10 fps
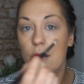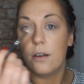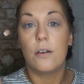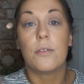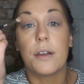
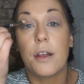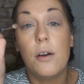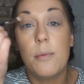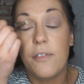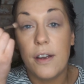Oh God, I
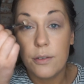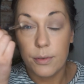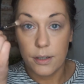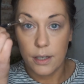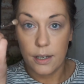hope my face
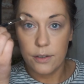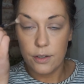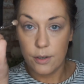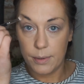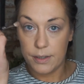wasn't getting
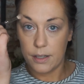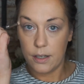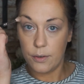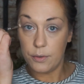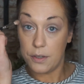too bloody
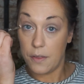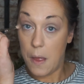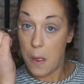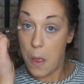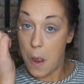close to
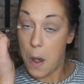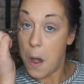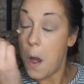that.